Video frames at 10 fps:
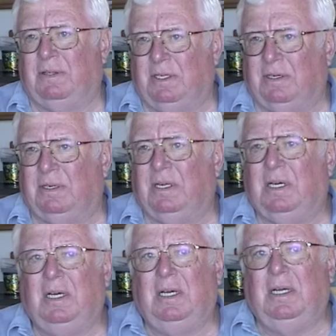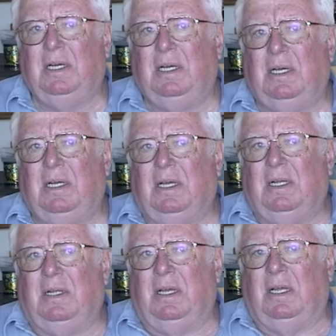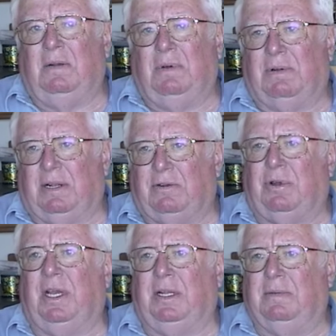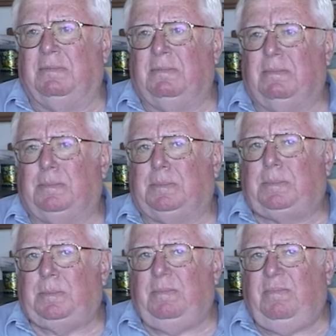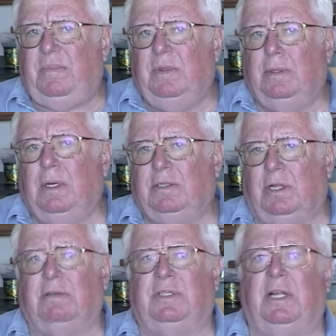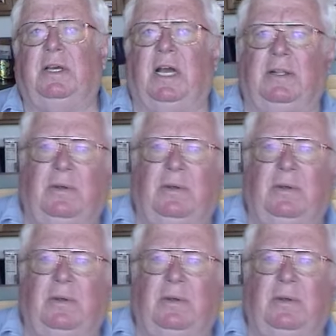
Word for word: I volunteered and we were at a train. So there's another